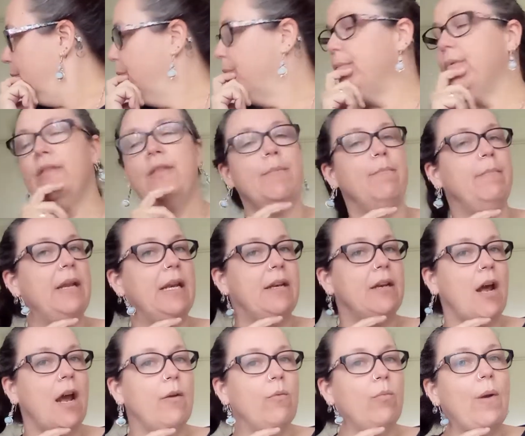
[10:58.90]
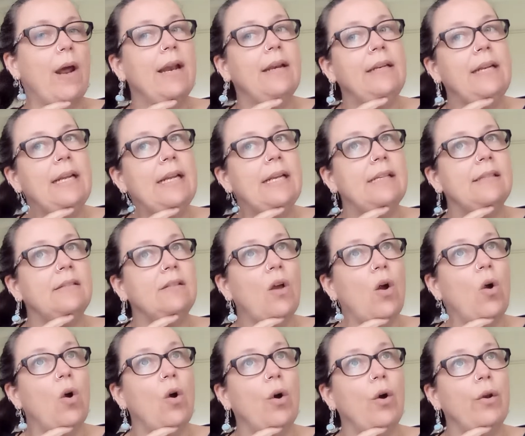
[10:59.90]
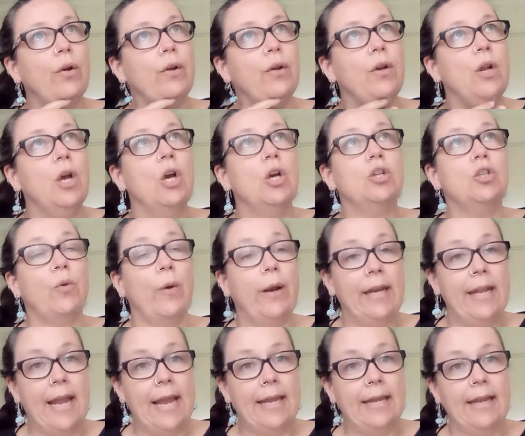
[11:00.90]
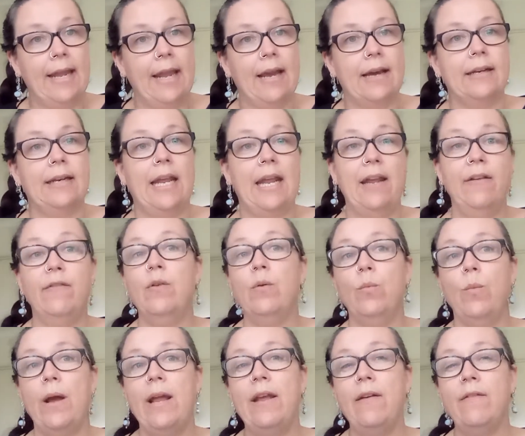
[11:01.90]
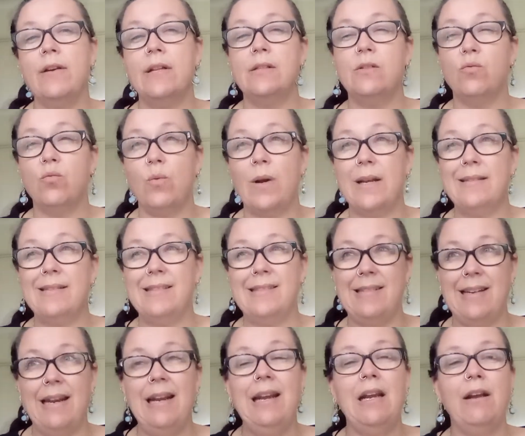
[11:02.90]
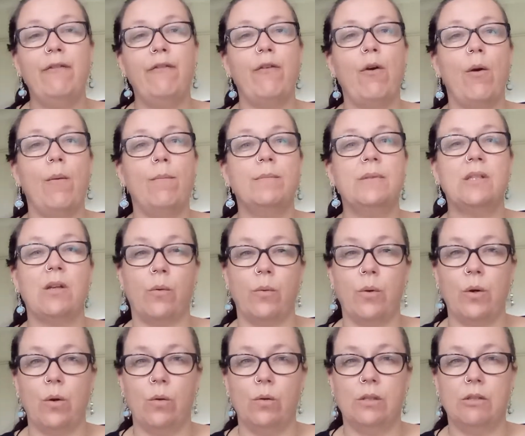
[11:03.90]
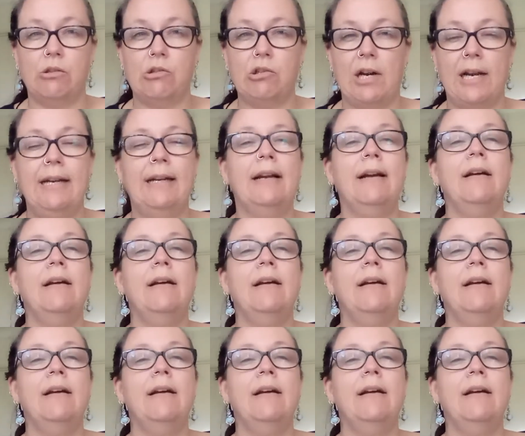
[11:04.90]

the Midnight Run is on 28 count Even Weave. It's Rustique from Sew It All Australia.